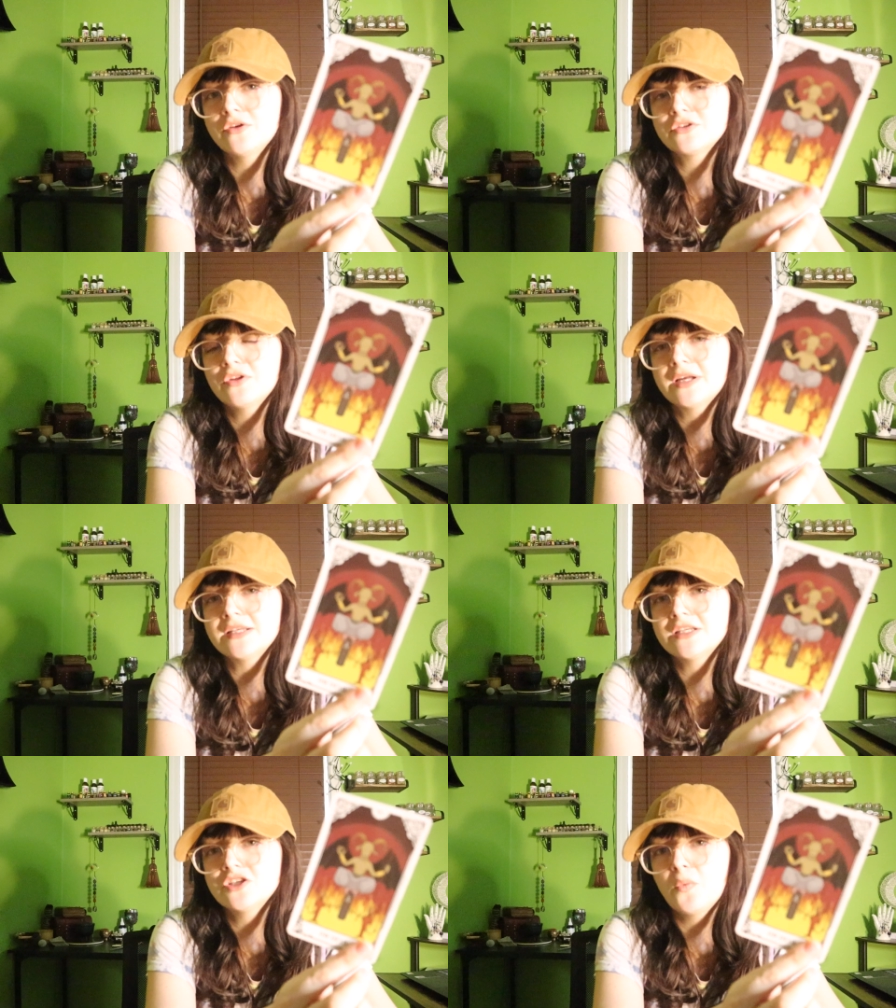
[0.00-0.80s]
closer look in
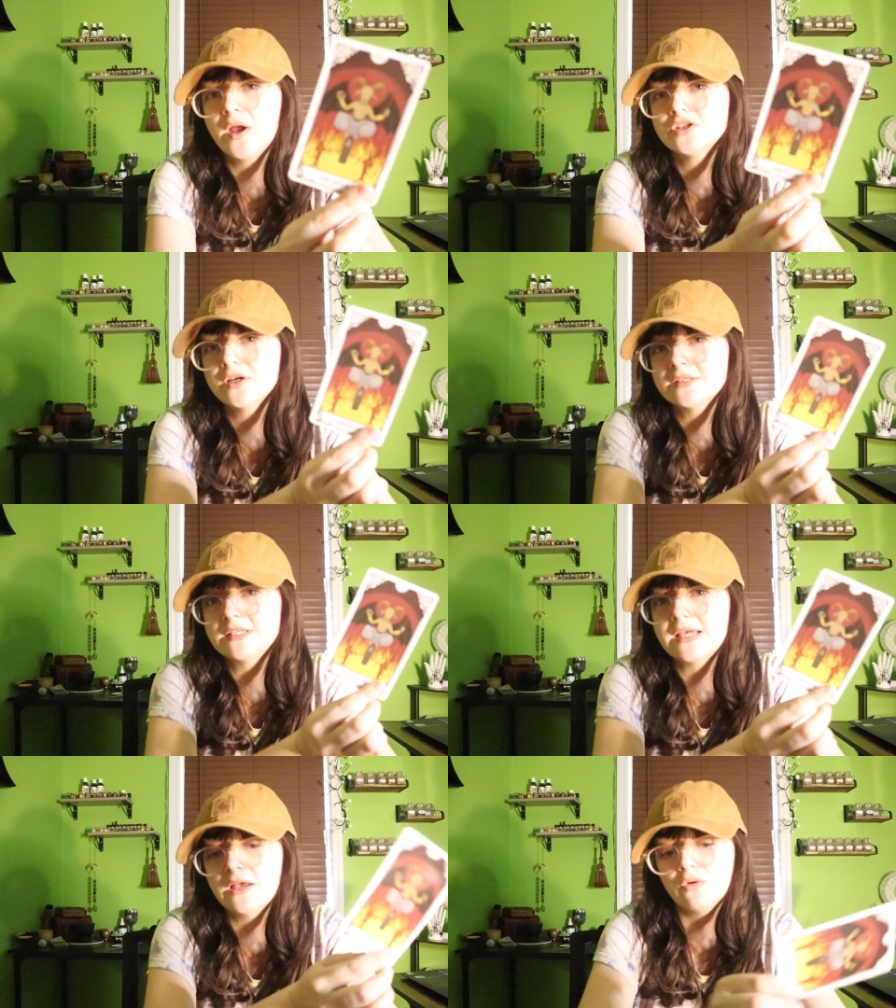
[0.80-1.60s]
a situation because a
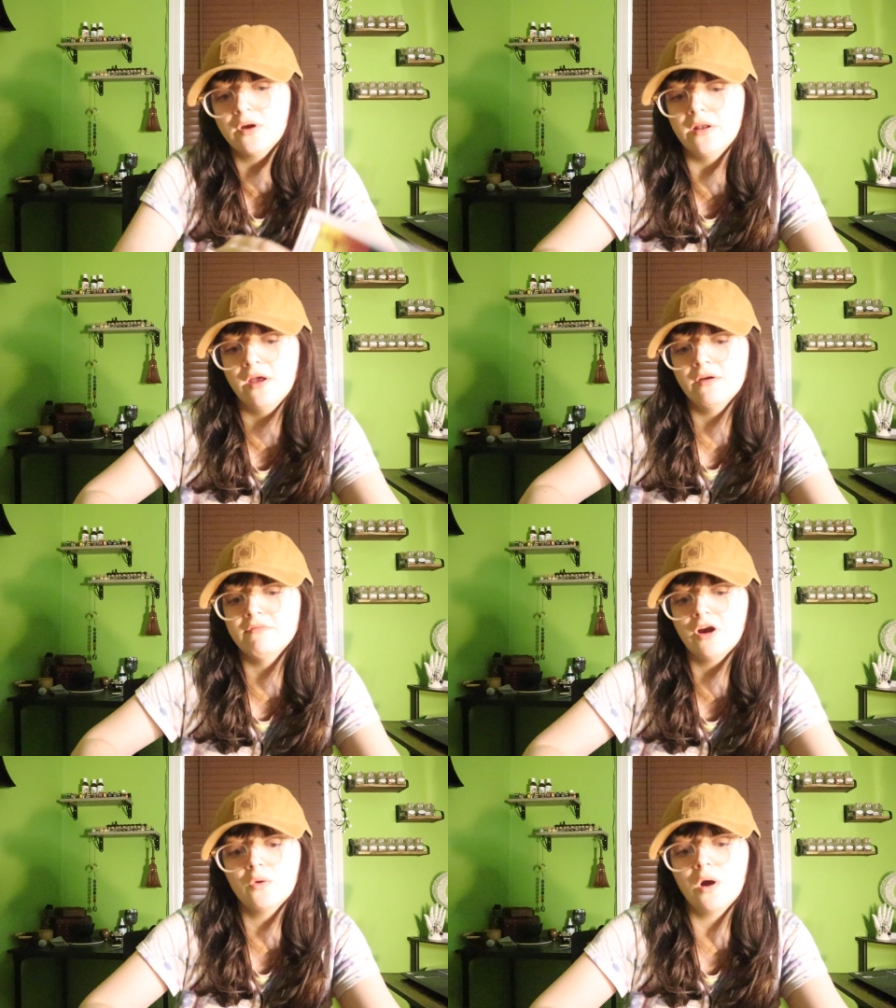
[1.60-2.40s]
cycle could
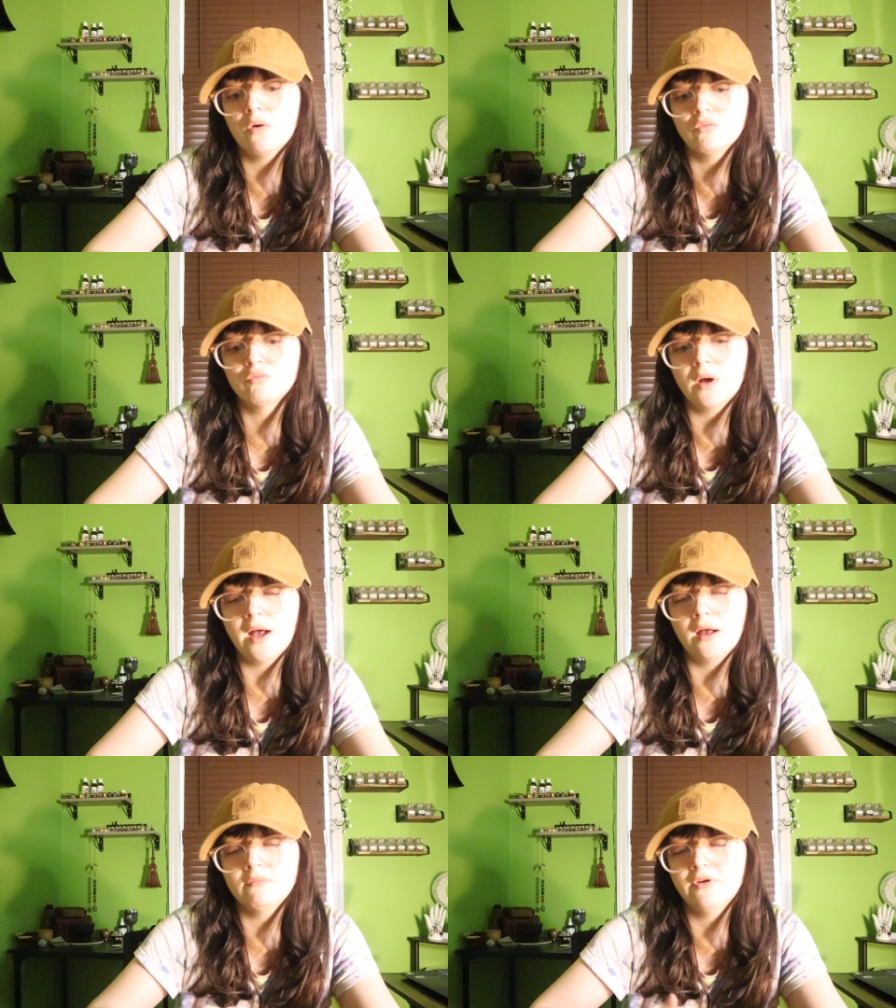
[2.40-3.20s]
very well,
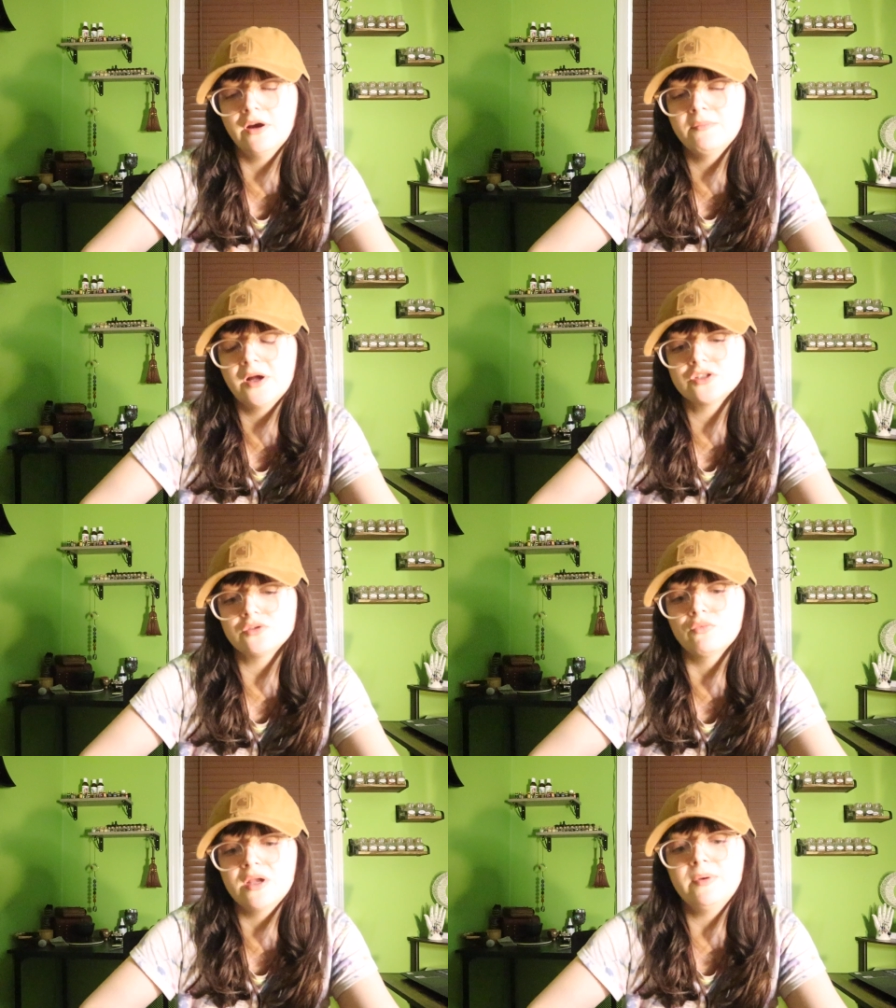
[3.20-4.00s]
uh, very much
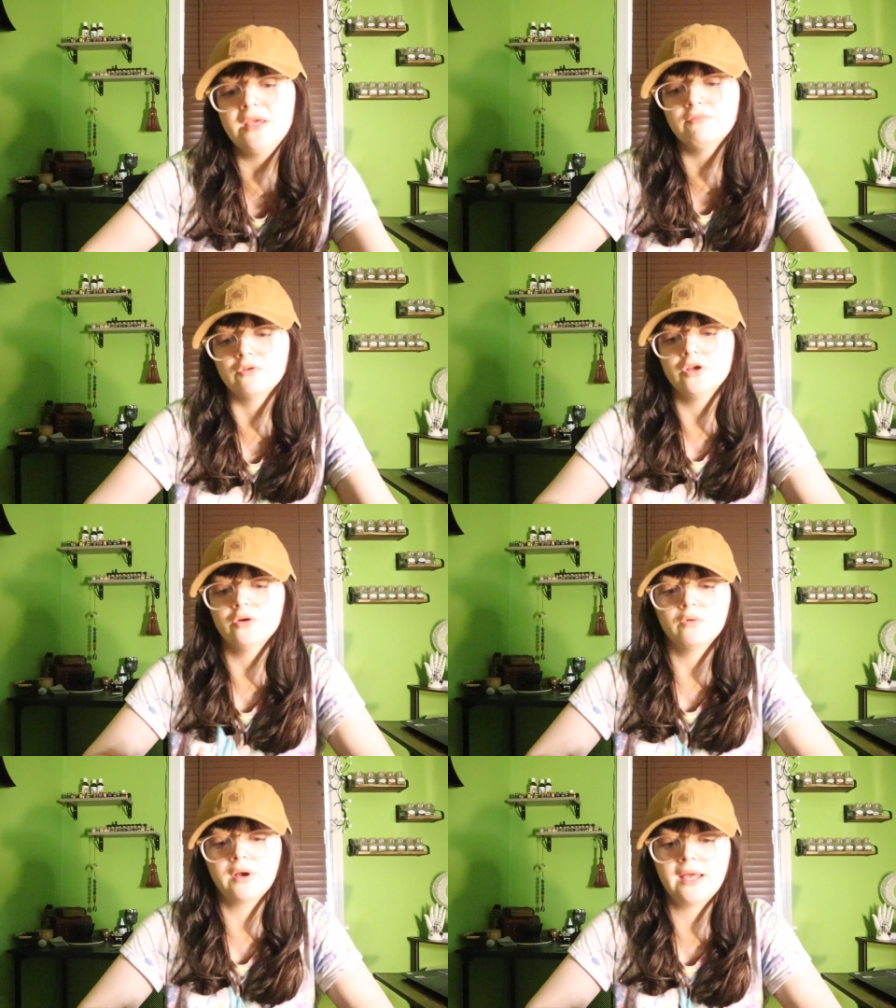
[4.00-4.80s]
repeat for
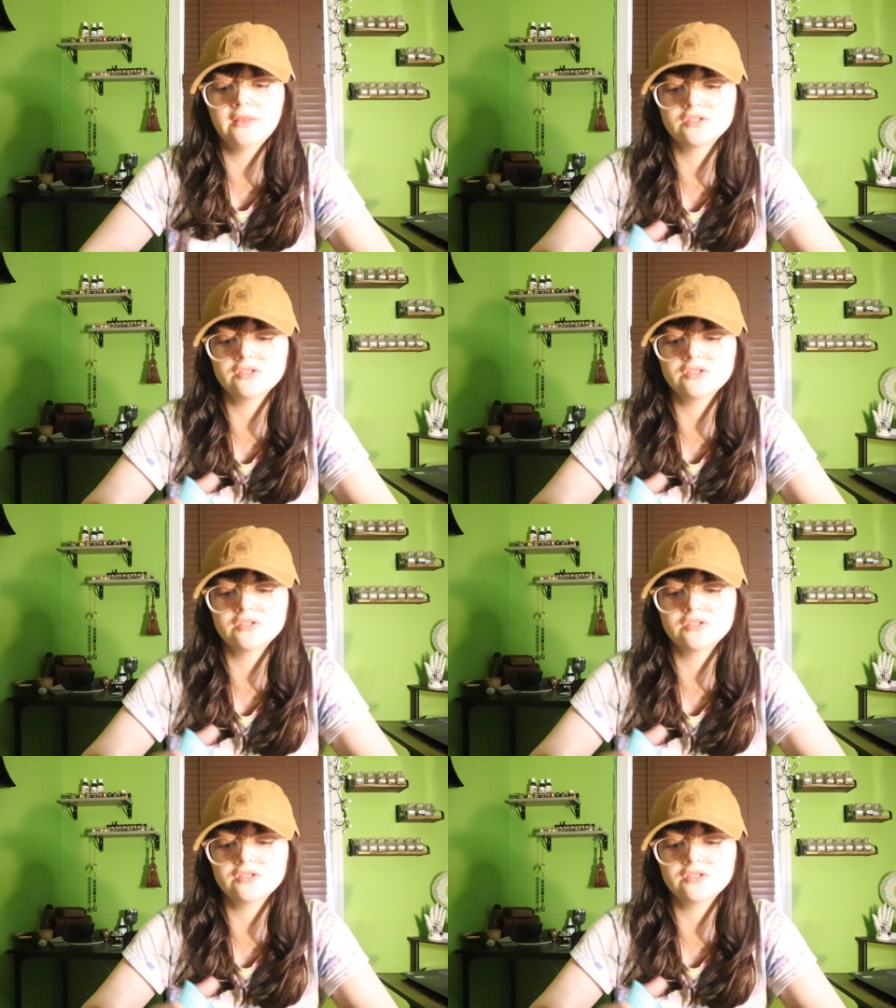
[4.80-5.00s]
you, okay?